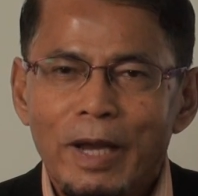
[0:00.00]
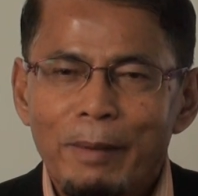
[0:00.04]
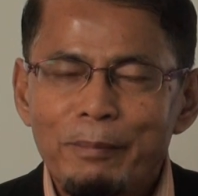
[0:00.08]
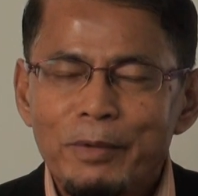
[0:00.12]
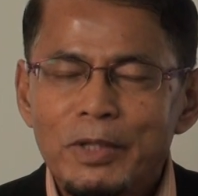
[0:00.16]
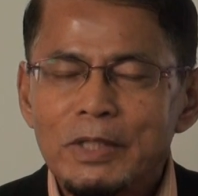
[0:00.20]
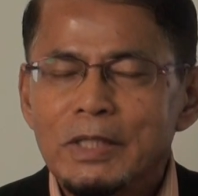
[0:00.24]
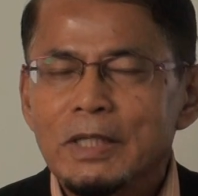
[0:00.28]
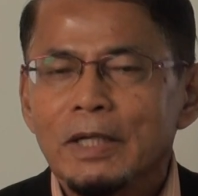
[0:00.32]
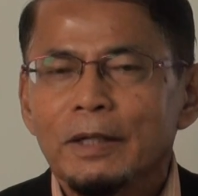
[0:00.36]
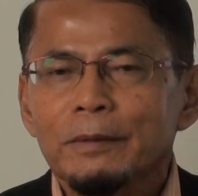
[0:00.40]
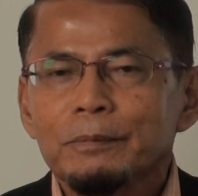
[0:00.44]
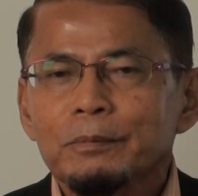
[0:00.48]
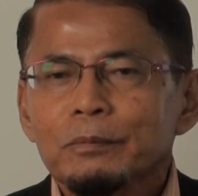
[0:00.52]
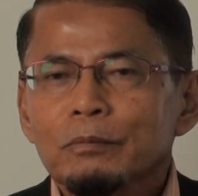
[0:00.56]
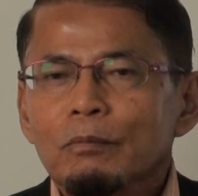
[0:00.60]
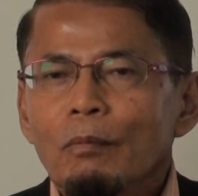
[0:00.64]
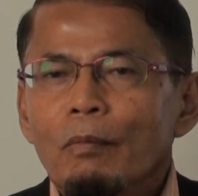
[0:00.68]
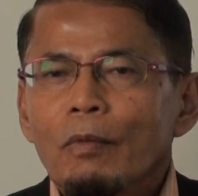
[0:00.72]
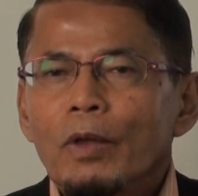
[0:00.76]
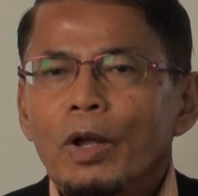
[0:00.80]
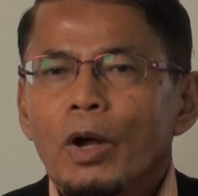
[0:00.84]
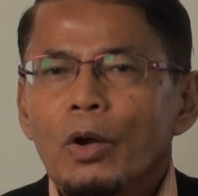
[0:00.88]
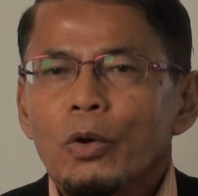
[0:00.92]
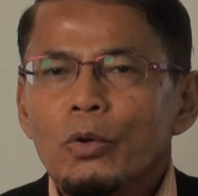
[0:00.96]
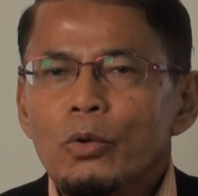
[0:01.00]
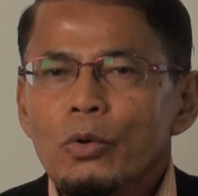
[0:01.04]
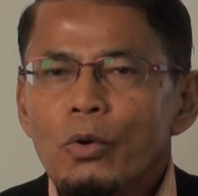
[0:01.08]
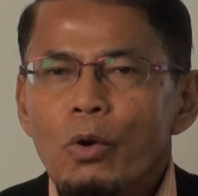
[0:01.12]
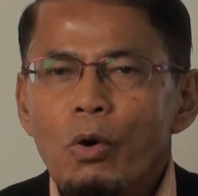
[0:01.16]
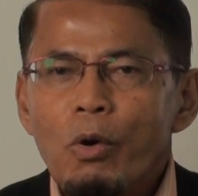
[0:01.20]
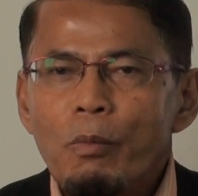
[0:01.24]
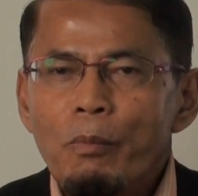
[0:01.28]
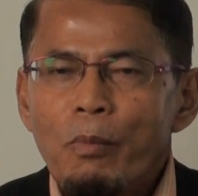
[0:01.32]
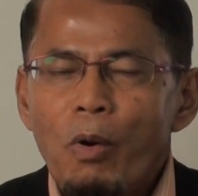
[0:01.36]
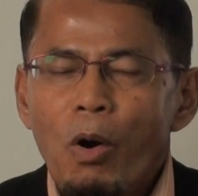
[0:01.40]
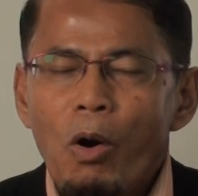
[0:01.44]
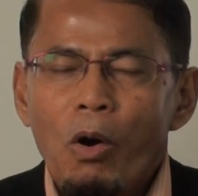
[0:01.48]
That means
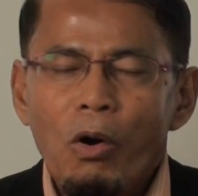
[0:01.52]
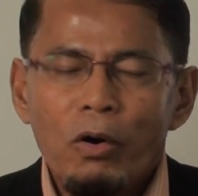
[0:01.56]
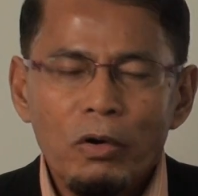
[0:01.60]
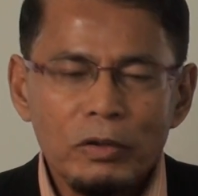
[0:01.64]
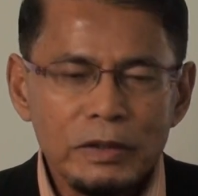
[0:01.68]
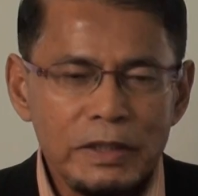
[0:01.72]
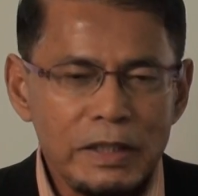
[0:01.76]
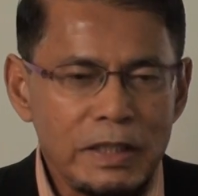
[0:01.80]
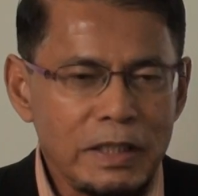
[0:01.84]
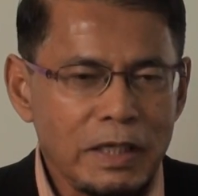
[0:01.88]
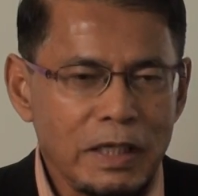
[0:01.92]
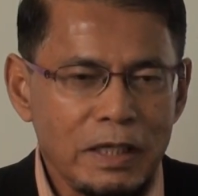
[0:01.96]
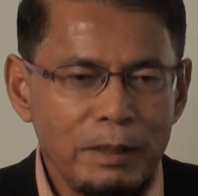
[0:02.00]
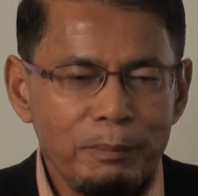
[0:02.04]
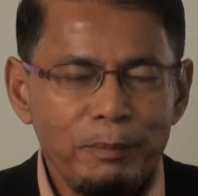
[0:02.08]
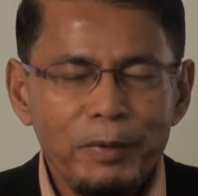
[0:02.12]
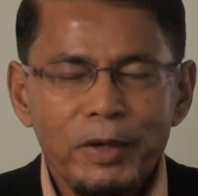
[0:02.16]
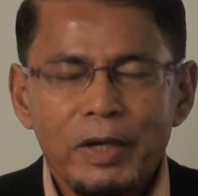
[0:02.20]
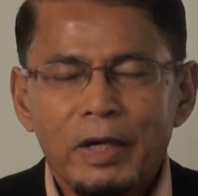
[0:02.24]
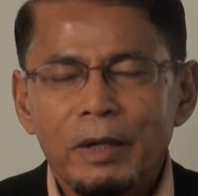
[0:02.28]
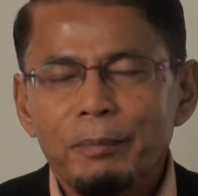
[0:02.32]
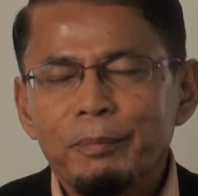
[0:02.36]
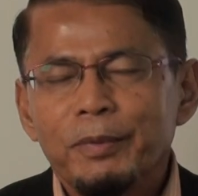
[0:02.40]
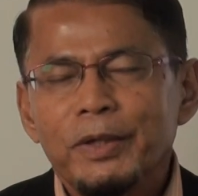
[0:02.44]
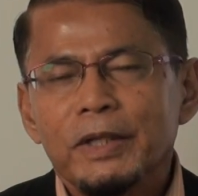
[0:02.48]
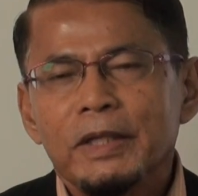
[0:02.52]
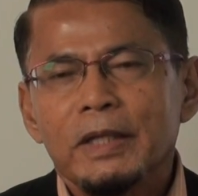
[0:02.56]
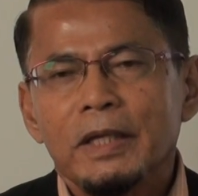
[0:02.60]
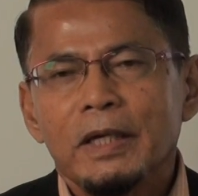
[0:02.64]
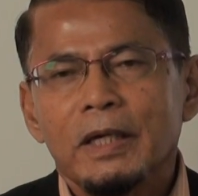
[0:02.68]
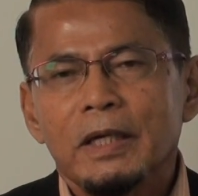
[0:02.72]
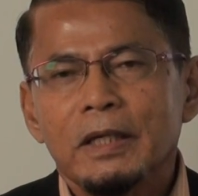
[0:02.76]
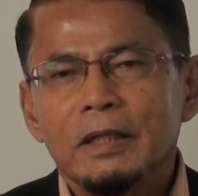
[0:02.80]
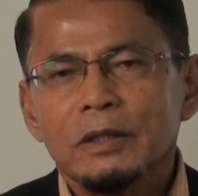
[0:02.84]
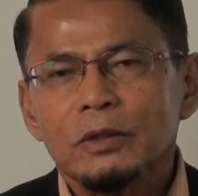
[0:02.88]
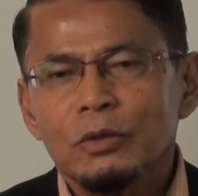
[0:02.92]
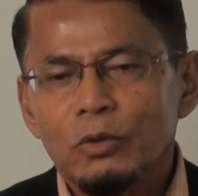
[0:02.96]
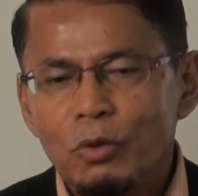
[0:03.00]
no more of these creepy
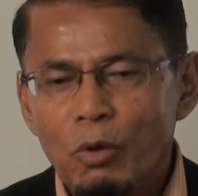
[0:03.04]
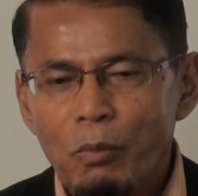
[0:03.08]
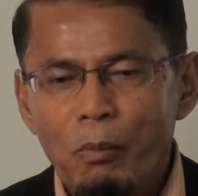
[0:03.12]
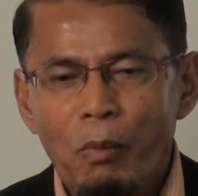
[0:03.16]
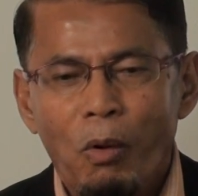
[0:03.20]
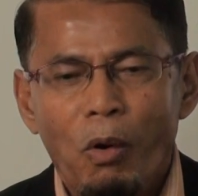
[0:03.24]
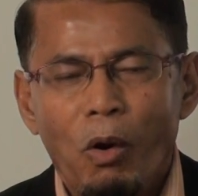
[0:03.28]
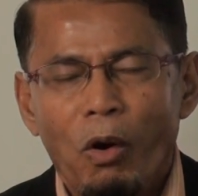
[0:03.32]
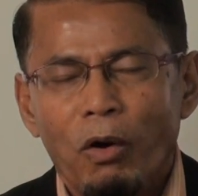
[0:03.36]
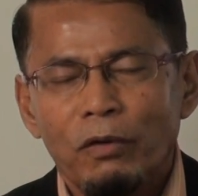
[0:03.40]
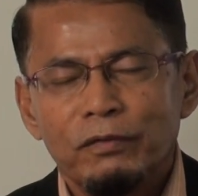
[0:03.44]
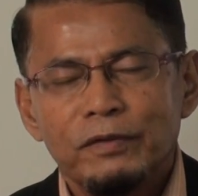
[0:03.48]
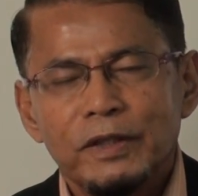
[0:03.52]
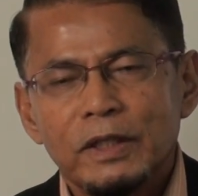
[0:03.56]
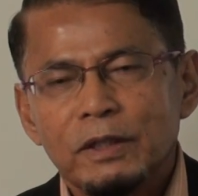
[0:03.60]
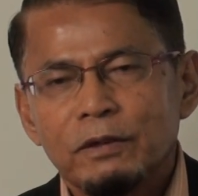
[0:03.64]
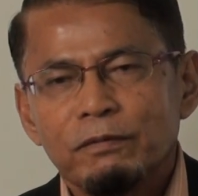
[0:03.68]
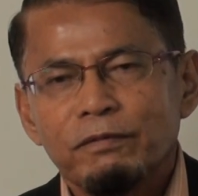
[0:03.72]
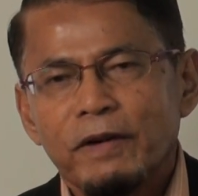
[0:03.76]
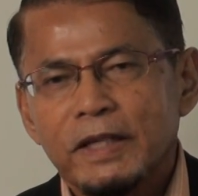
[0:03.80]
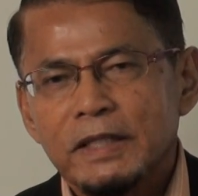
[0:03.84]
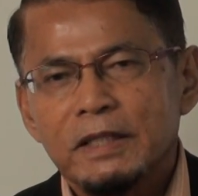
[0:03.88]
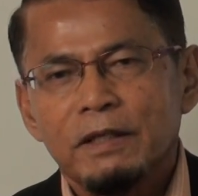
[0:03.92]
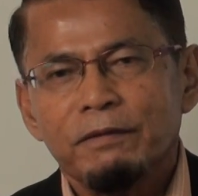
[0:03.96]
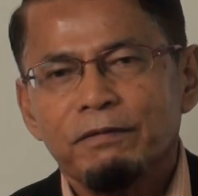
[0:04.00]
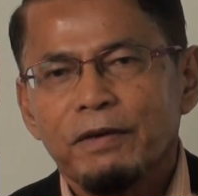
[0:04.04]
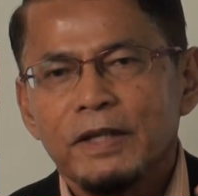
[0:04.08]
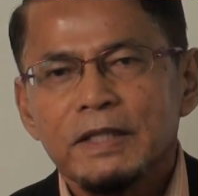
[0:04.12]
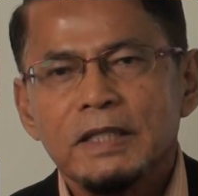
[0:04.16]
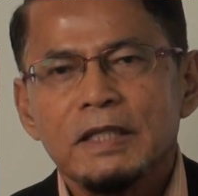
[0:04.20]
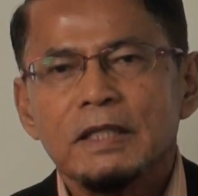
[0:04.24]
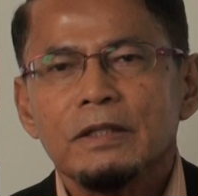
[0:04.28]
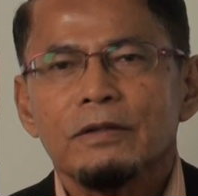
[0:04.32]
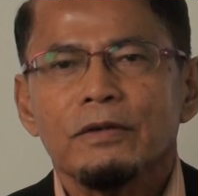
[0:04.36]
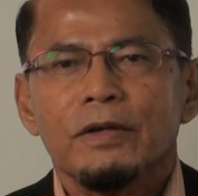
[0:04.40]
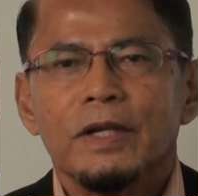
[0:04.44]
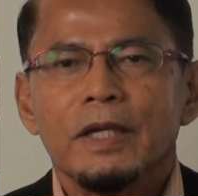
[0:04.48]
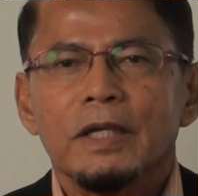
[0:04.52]
things, no more of these
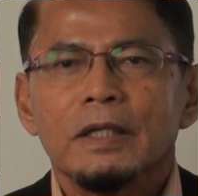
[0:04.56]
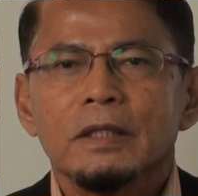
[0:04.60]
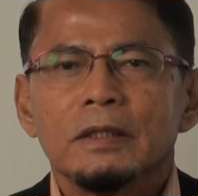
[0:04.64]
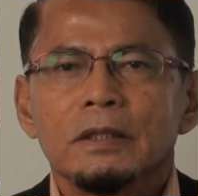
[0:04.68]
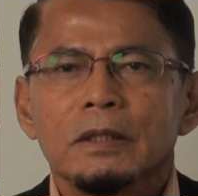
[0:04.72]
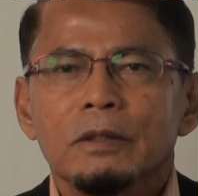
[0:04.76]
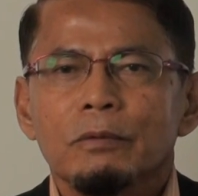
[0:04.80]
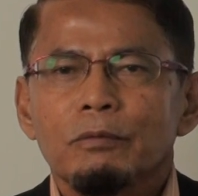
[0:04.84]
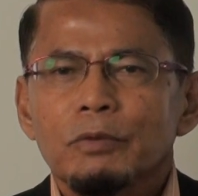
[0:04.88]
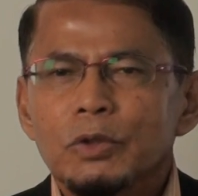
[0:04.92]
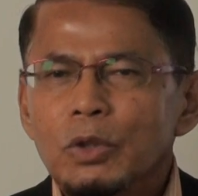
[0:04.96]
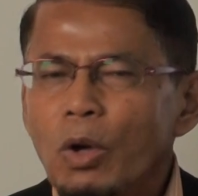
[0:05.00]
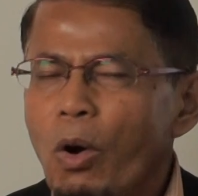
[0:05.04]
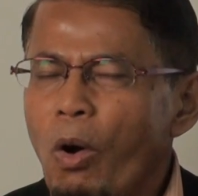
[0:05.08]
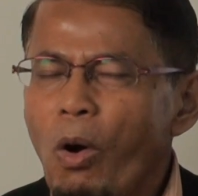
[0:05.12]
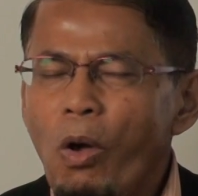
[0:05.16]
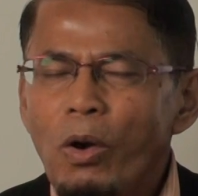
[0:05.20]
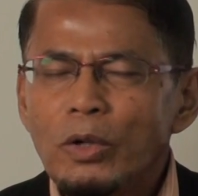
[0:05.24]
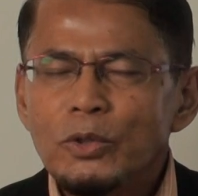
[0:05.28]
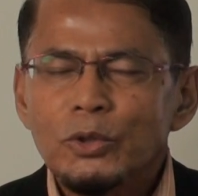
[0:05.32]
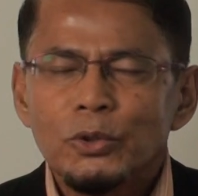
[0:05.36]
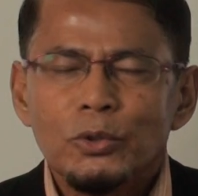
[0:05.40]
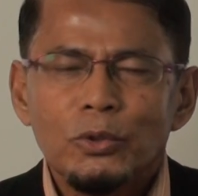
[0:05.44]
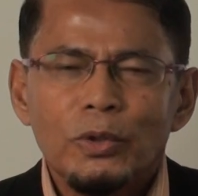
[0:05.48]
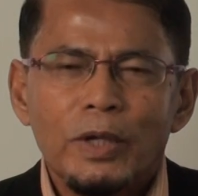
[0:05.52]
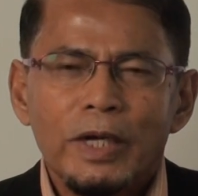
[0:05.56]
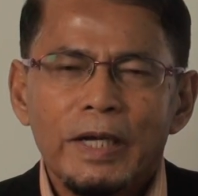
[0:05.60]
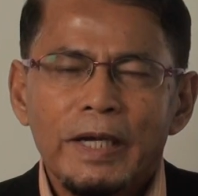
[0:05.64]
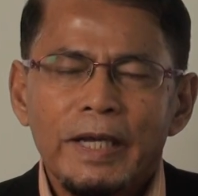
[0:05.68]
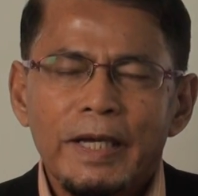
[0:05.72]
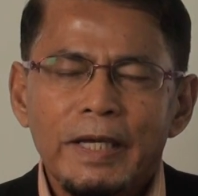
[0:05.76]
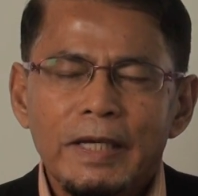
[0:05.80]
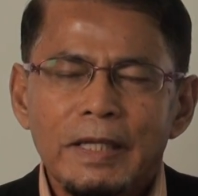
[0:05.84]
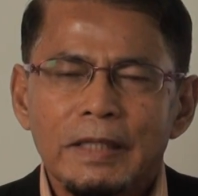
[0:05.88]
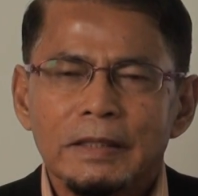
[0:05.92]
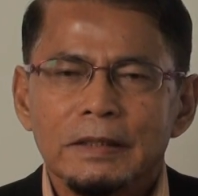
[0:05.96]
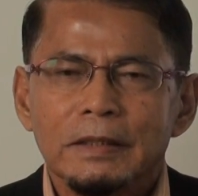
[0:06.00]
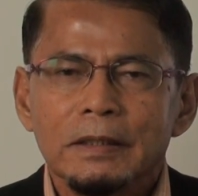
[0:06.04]
fuzzy drinks, which are all sugar
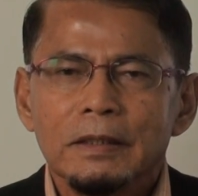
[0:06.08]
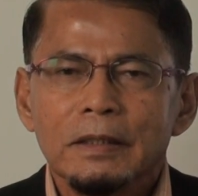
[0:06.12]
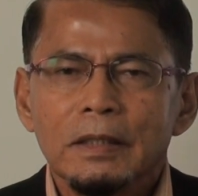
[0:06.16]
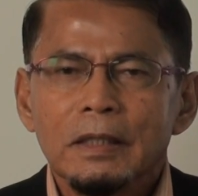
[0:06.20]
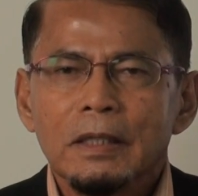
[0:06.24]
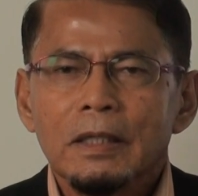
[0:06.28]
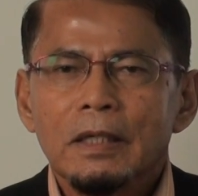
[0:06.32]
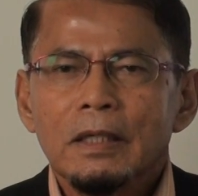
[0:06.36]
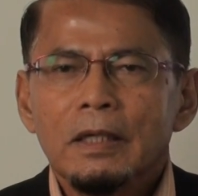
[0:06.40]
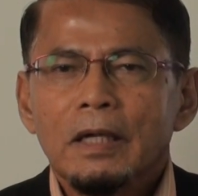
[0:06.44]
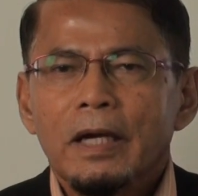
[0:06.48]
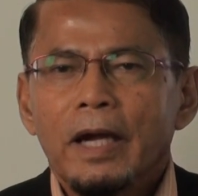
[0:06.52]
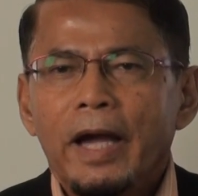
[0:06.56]
laden